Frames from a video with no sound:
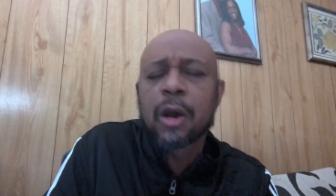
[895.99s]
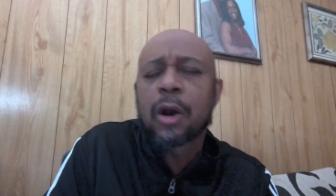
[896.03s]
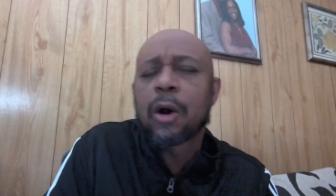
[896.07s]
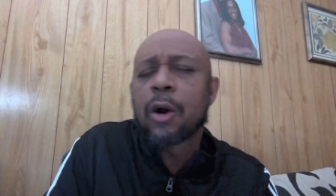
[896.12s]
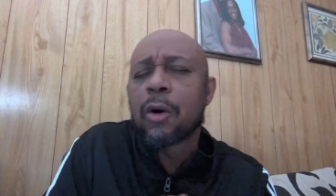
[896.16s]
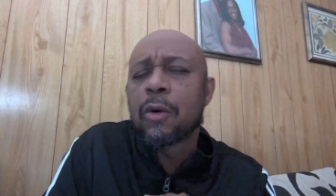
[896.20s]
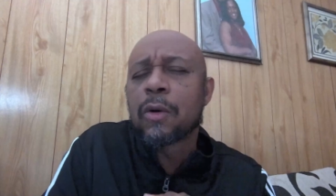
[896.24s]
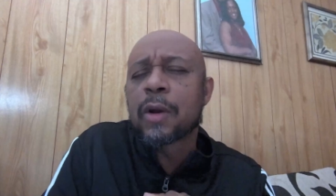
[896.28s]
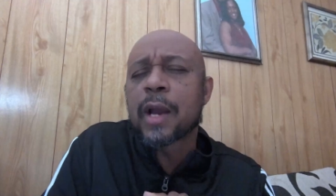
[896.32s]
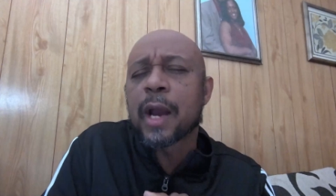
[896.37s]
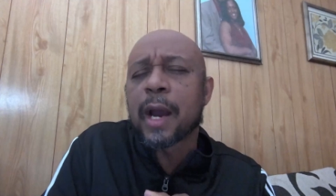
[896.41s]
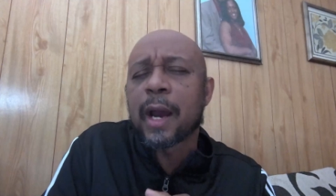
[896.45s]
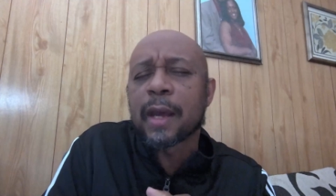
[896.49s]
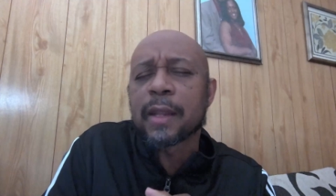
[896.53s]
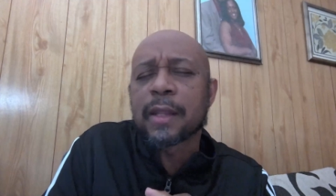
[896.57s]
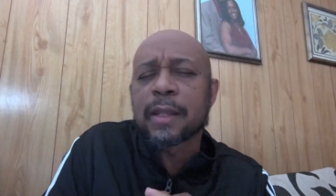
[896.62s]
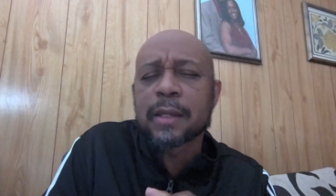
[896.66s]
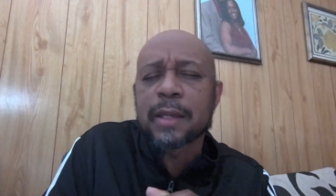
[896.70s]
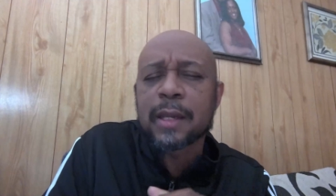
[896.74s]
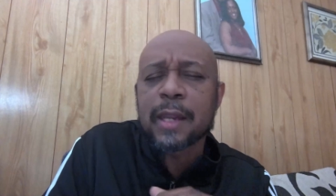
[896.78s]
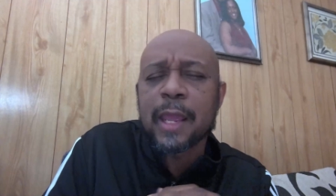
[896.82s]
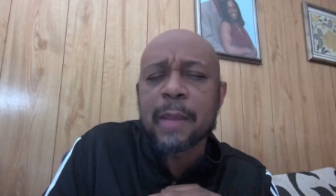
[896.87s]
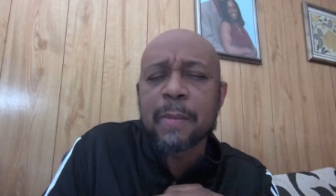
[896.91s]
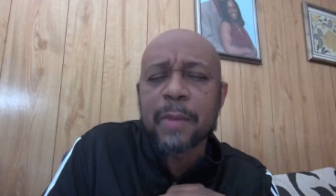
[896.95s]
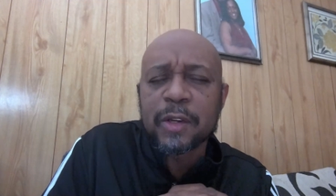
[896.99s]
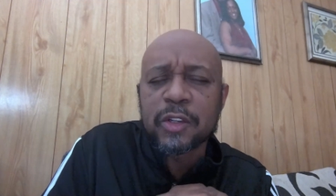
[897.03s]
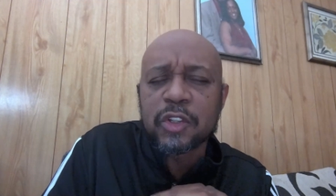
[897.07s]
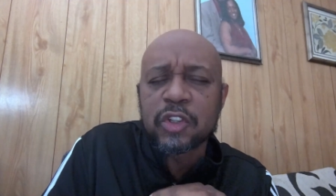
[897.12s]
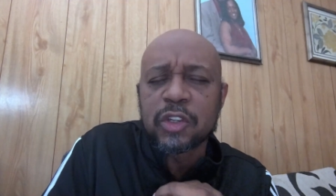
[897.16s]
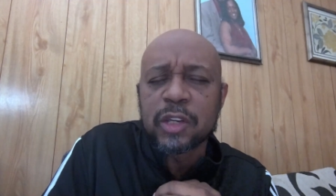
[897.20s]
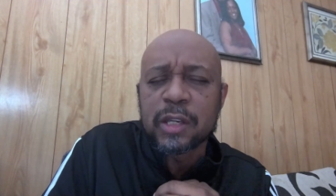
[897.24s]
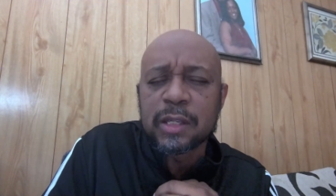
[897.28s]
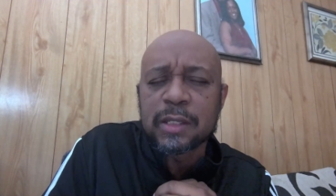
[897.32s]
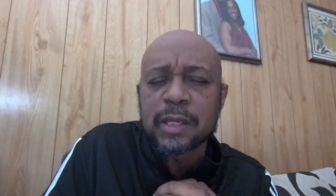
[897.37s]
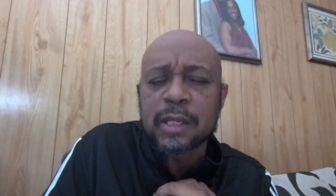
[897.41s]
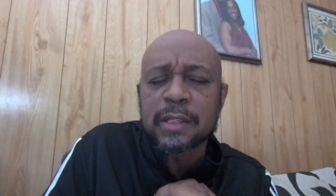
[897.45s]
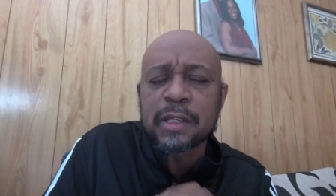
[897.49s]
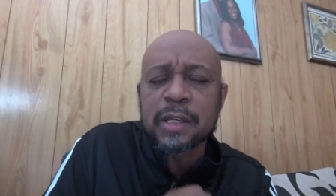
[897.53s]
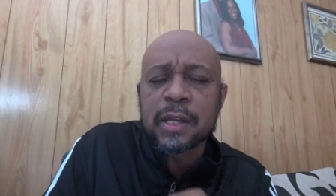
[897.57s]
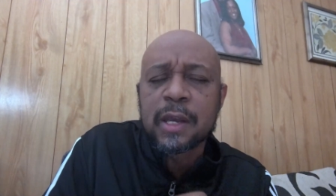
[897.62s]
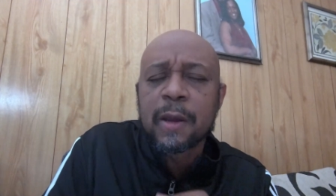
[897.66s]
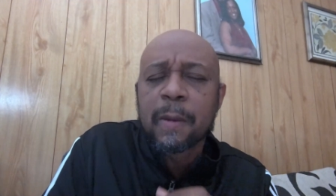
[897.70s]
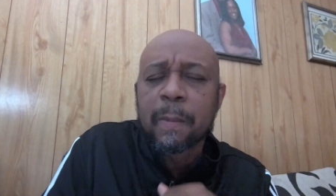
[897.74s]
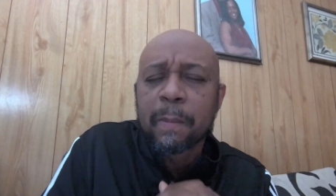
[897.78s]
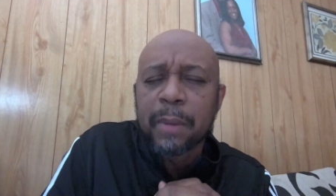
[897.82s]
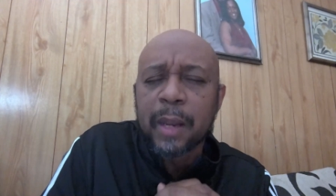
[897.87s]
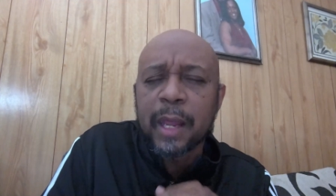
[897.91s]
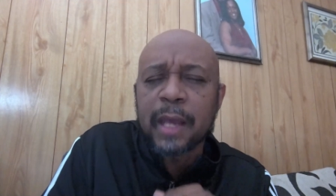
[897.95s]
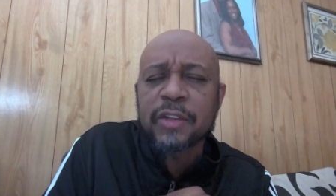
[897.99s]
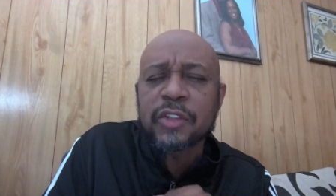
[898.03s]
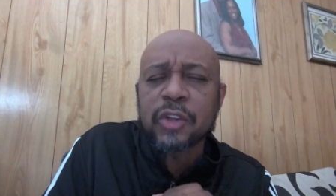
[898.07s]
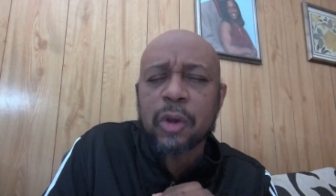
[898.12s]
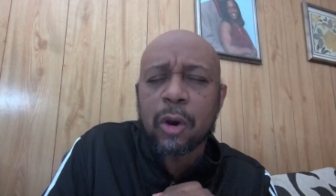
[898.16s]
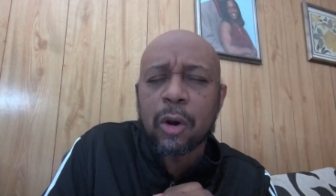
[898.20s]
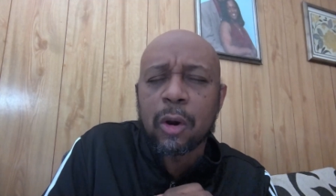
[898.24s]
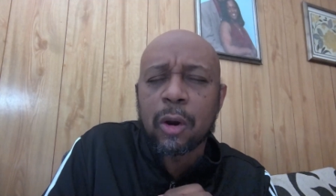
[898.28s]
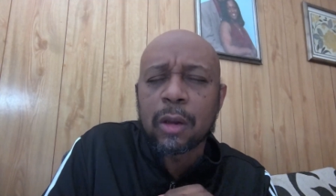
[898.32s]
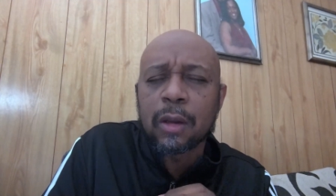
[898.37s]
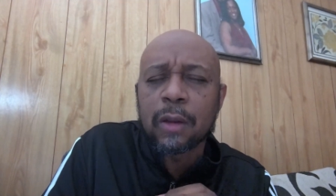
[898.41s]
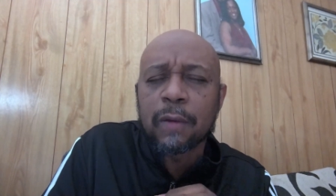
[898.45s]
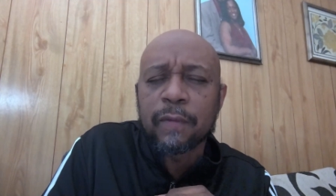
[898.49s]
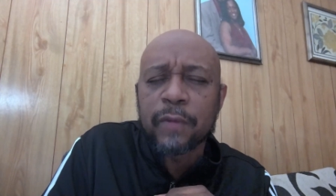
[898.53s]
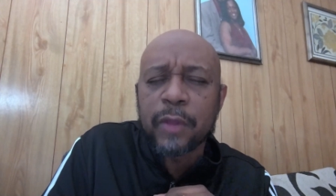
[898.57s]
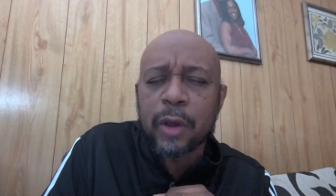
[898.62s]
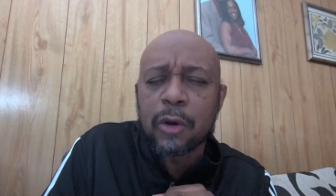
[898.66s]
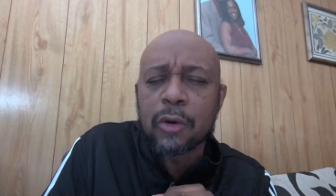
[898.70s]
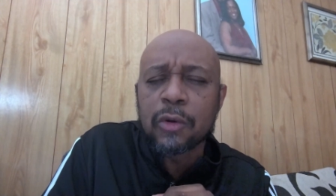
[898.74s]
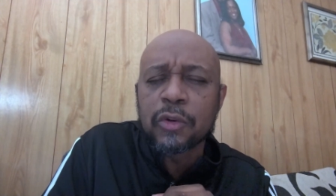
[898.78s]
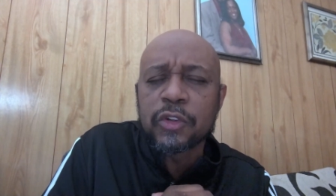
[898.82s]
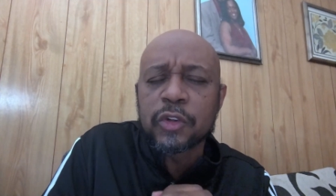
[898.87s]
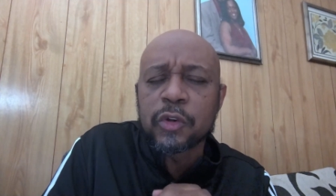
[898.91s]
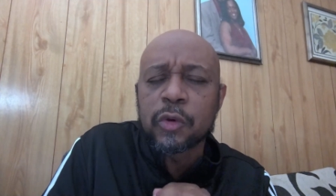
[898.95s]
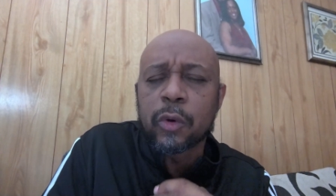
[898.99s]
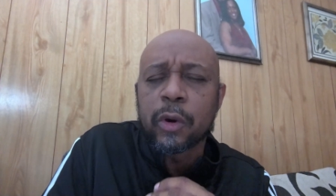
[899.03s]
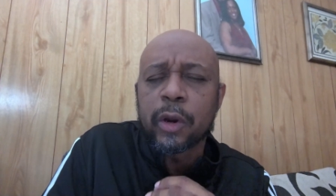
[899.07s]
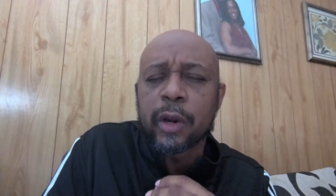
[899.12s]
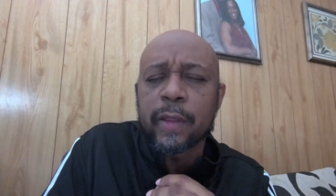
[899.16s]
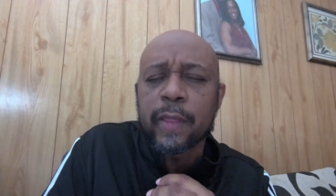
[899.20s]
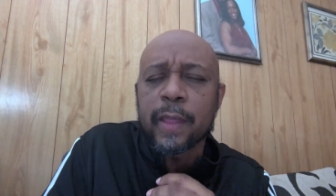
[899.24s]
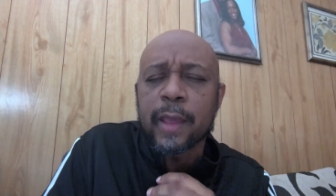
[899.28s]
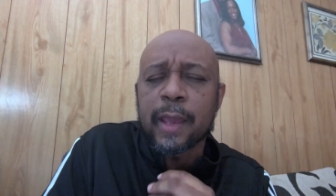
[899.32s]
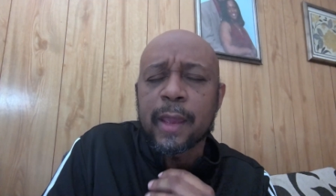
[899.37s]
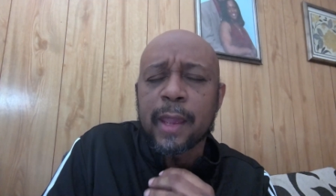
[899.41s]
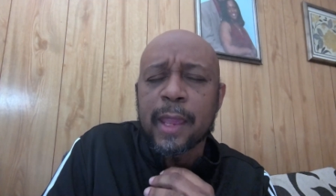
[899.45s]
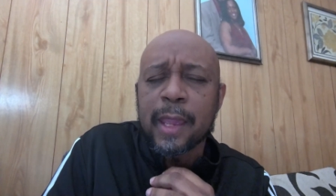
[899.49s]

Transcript: Oh God, in the name of Jesus, bless all of those who are in the